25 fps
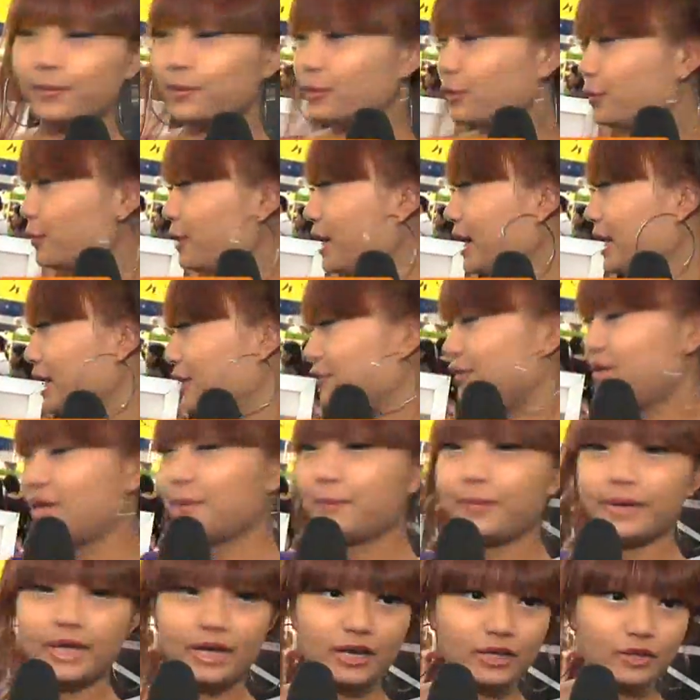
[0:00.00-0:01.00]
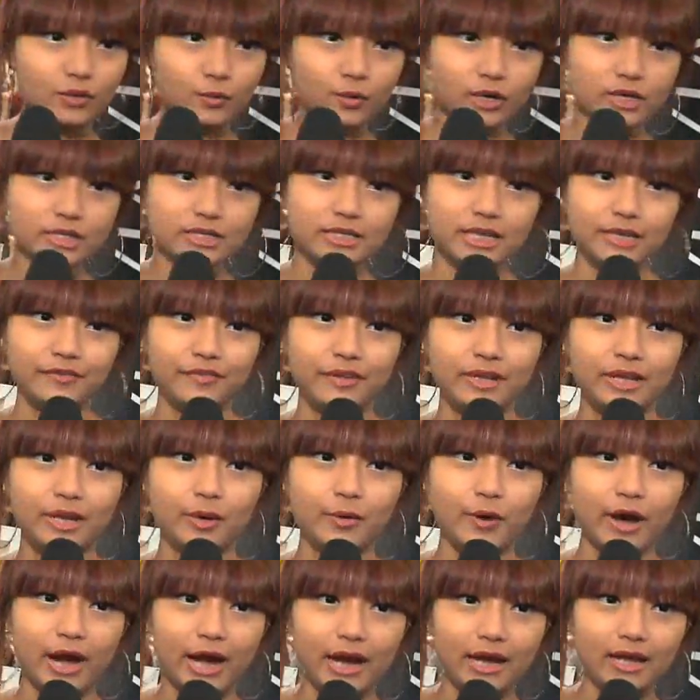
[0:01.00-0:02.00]
Blu-ray DVD player to watch
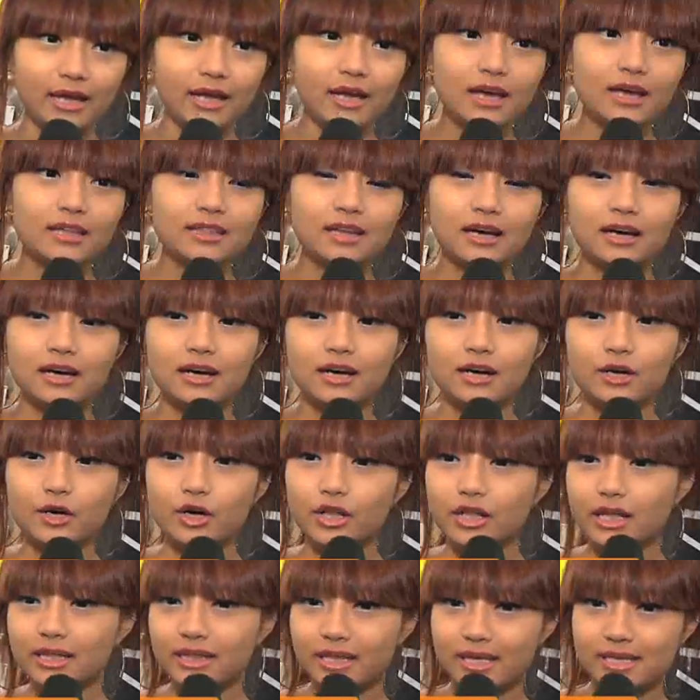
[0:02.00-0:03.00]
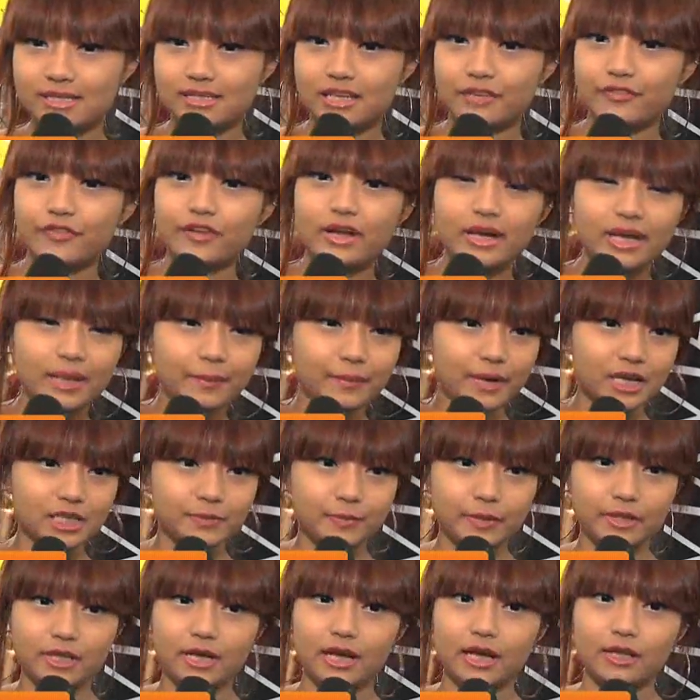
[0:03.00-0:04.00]
DVD, right, the quality is definitely much
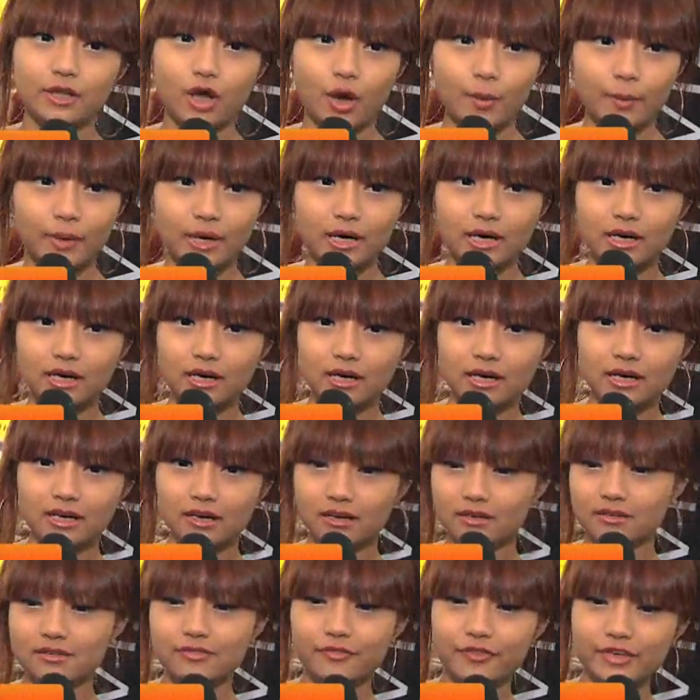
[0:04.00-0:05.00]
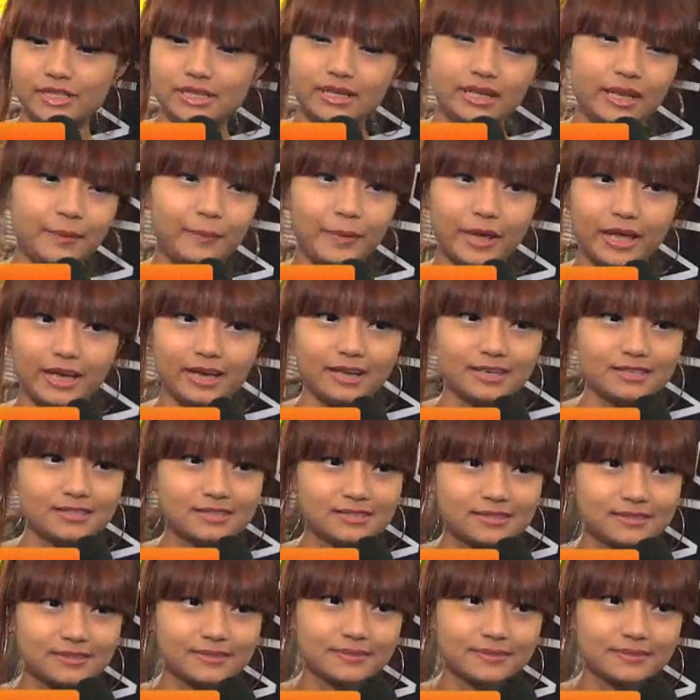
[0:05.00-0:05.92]
better than normal VCD players